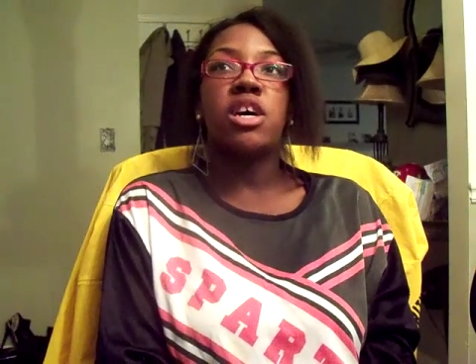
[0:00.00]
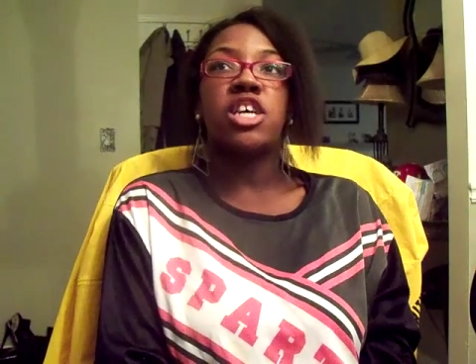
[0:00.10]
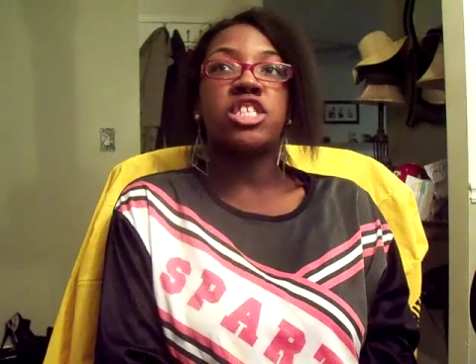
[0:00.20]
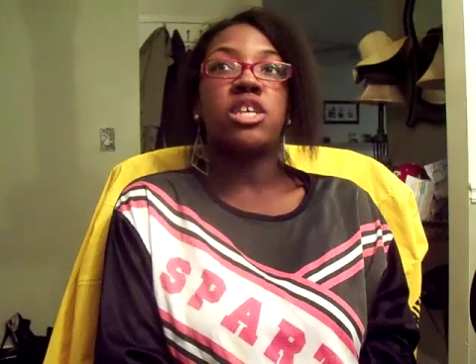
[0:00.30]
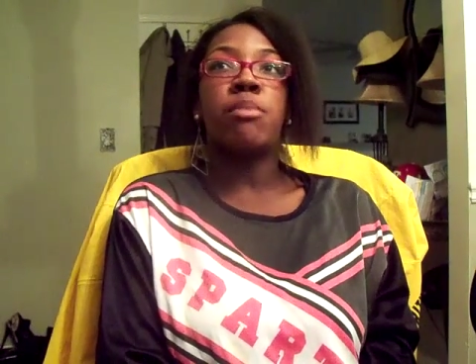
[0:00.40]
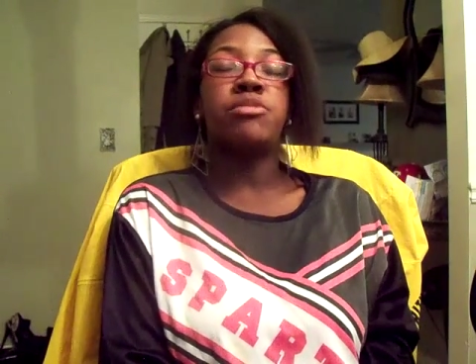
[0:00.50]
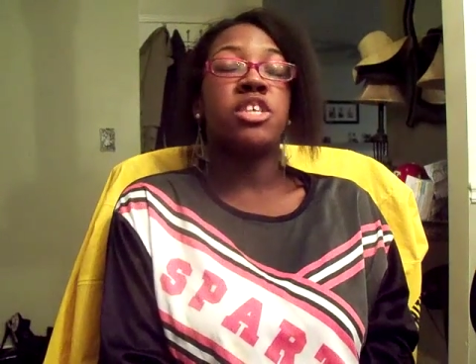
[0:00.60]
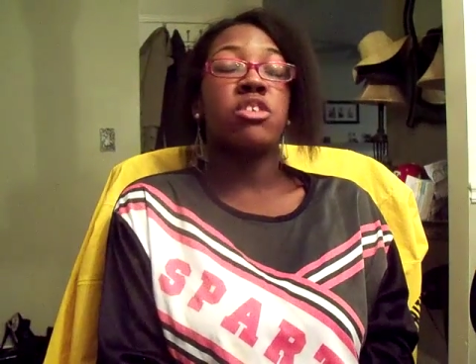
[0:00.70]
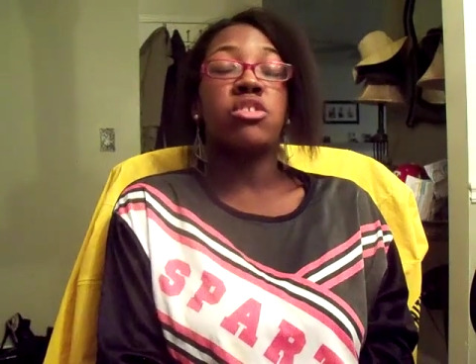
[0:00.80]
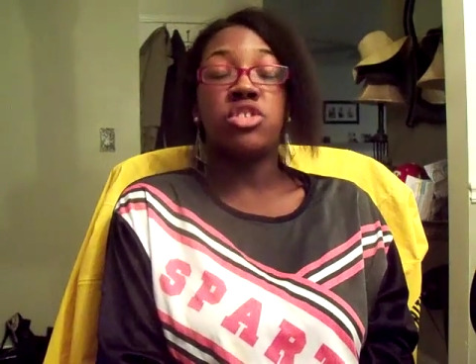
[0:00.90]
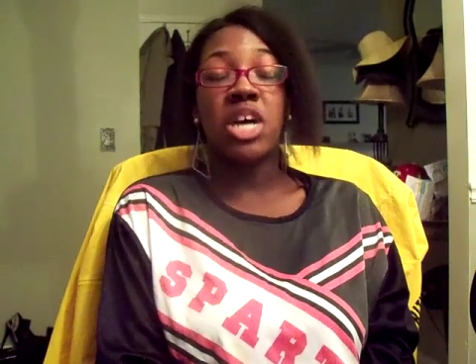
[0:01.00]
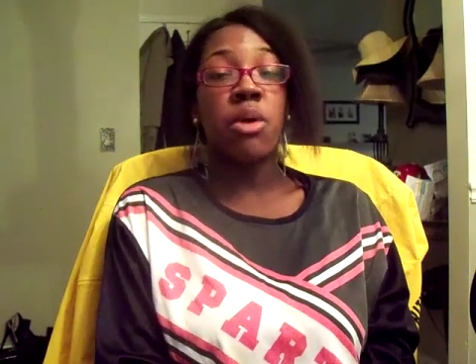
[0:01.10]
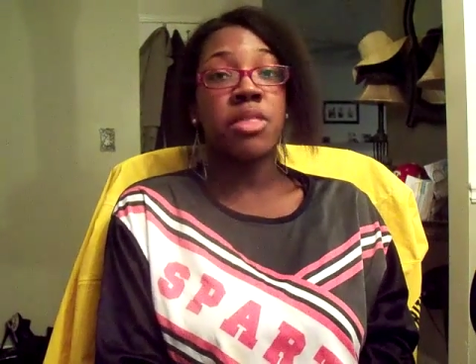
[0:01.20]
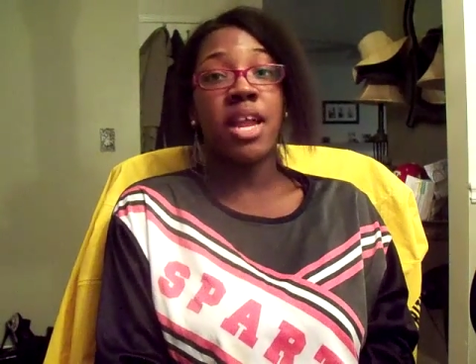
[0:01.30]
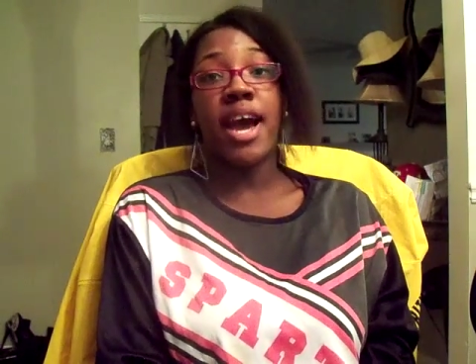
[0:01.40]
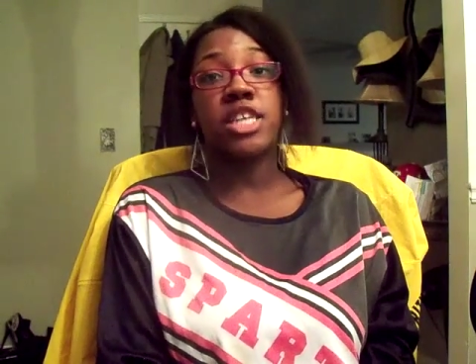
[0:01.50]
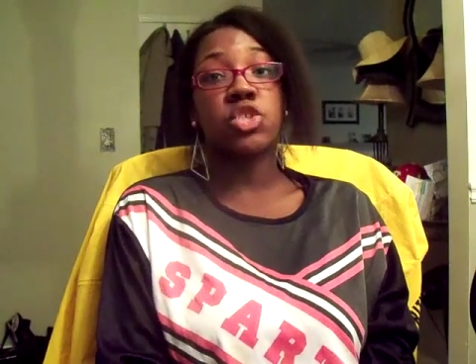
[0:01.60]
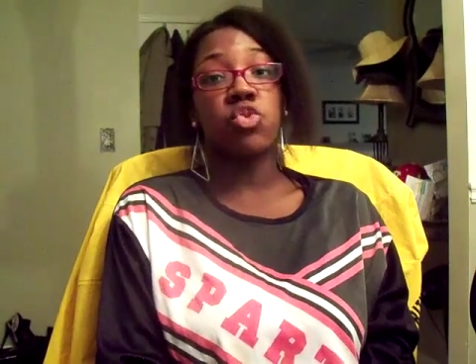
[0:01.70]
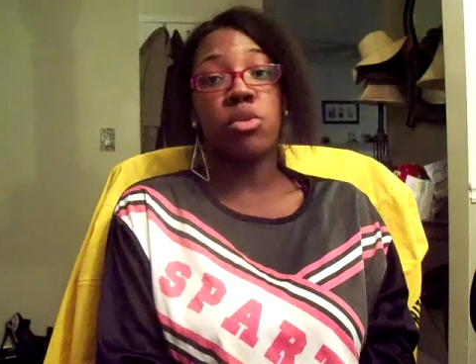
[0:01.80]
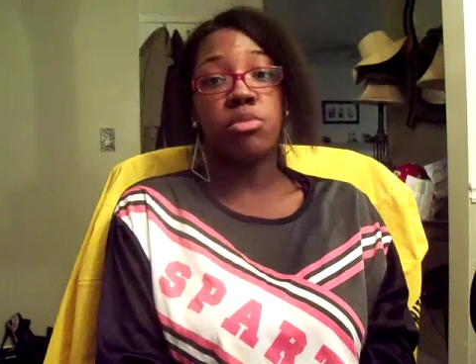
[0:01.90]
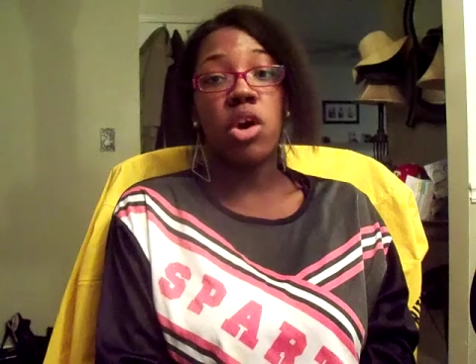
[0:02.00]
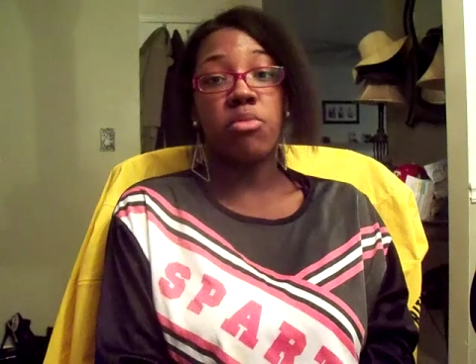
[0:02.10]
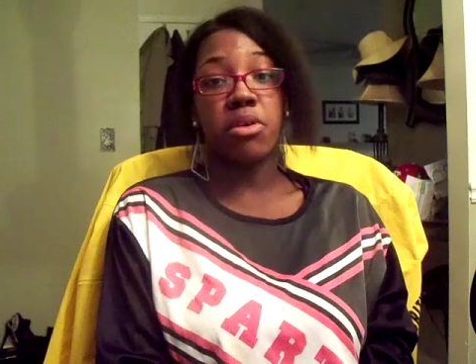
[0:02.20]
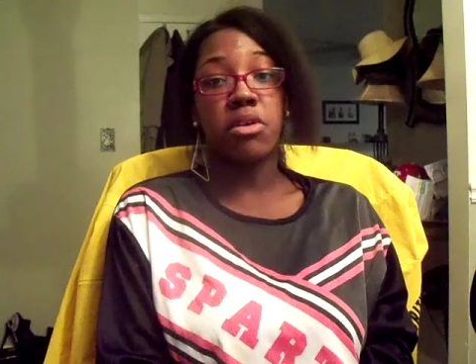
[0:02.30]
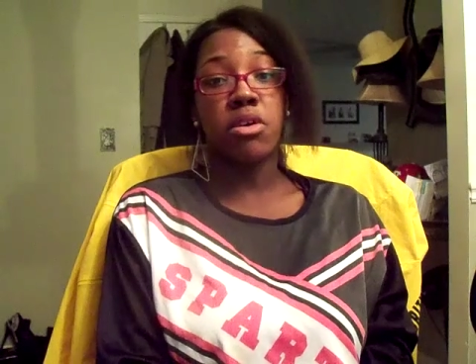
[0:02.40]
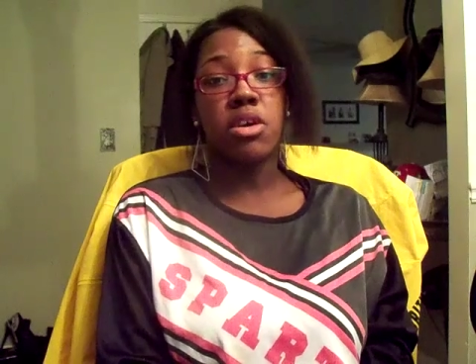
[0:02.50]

a, a particular job without a high school diploma.